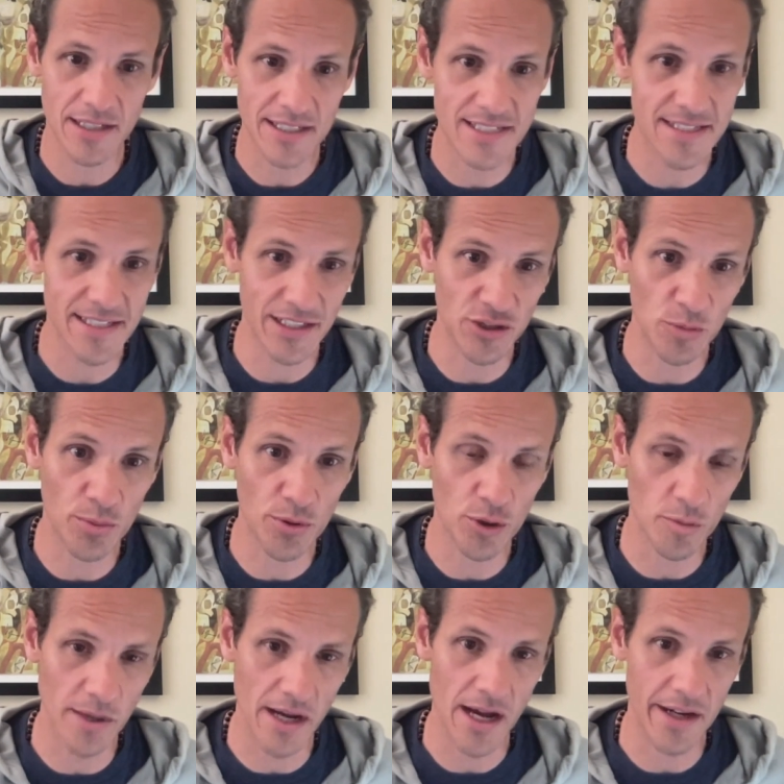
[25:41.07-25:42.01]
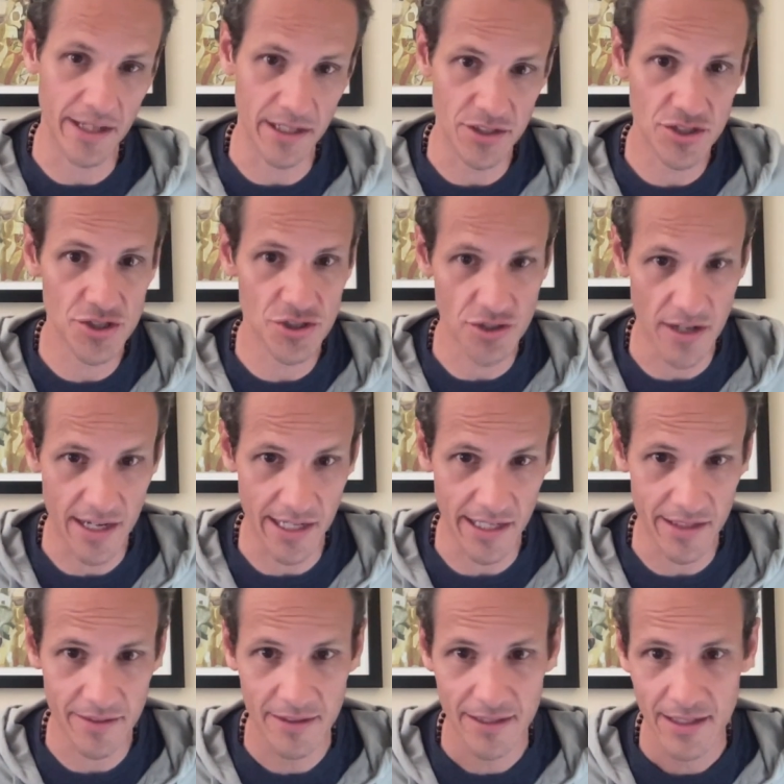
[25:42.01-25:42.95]
a single probiotic
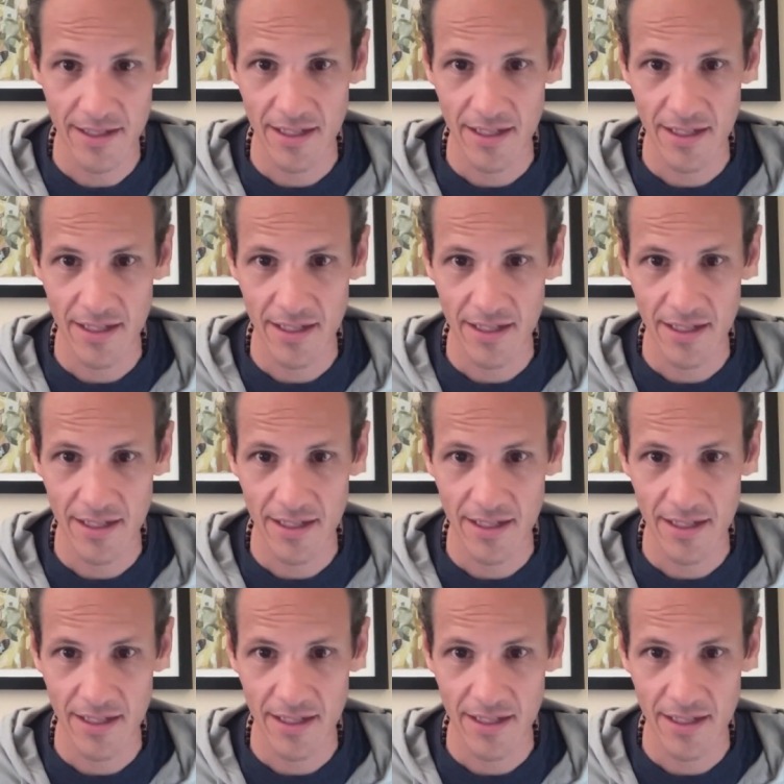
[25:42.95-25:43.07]
strain.